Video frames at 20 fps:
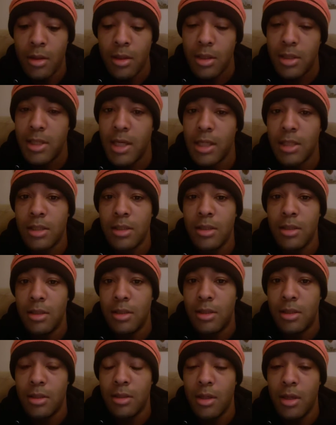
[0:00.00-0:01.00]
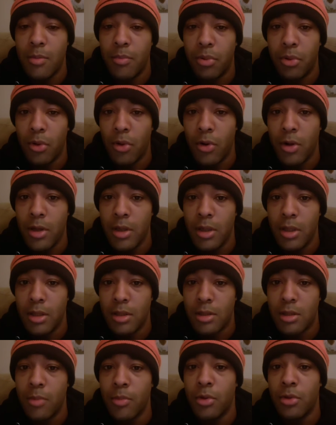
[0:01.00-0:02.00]
The Texans employ a
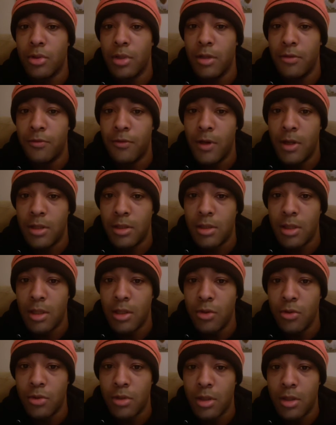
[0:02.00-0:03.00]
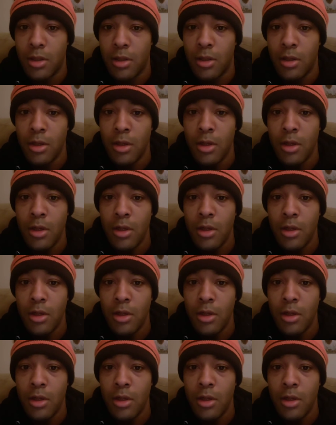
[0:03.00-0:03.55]
similar defense. They use a